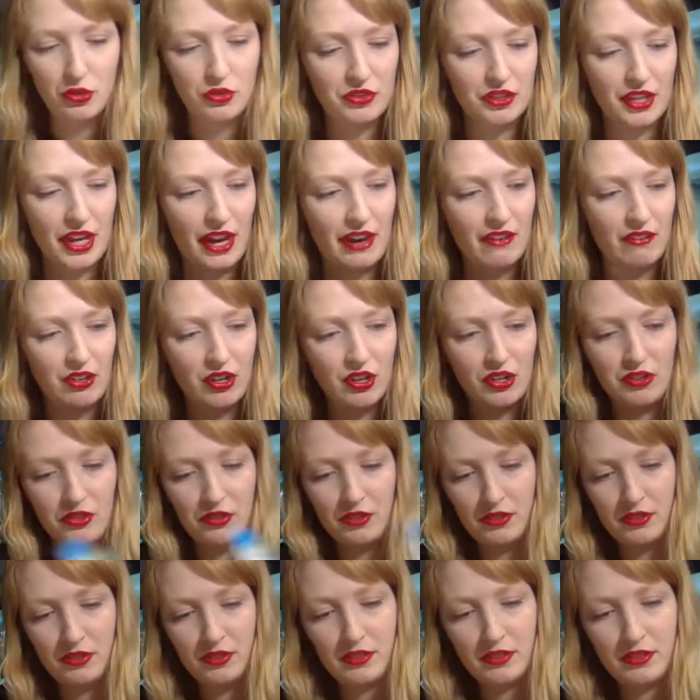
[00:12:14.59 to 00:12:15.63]
narrow,
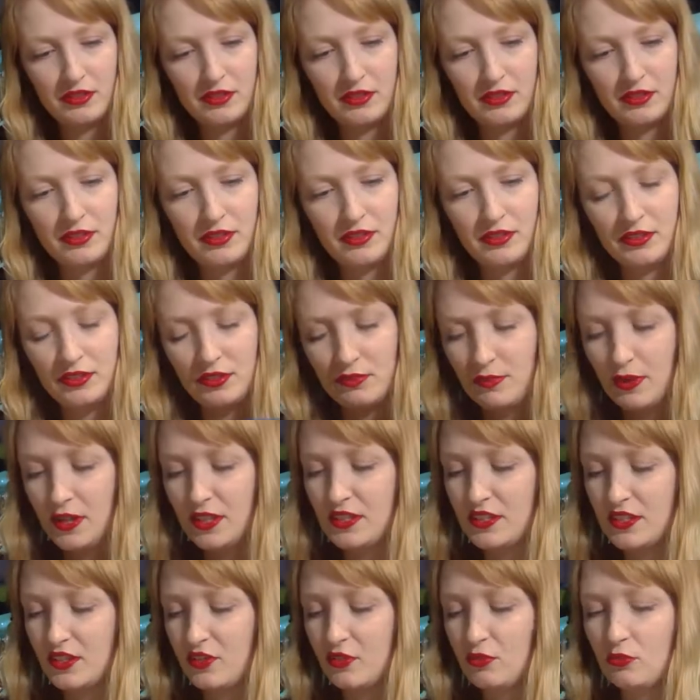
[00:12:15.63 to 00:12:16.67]

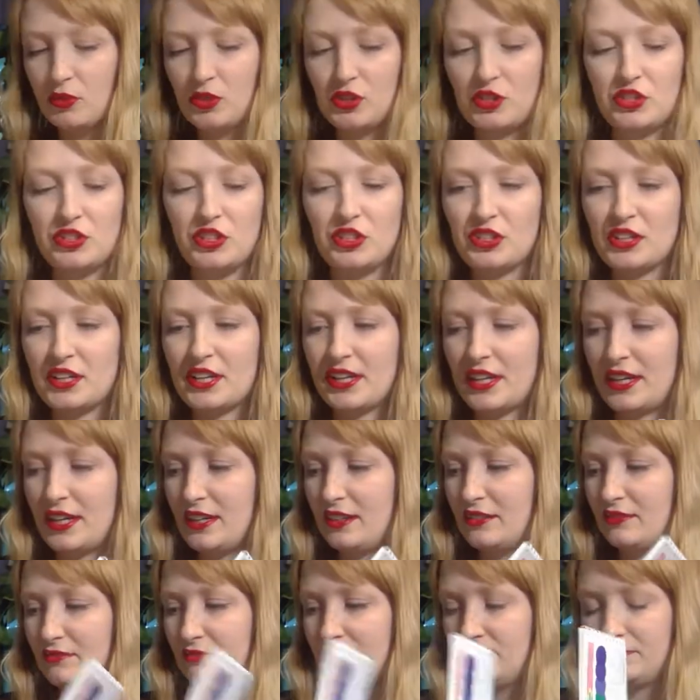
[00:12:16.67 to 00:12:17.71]
depending on what you're looking at.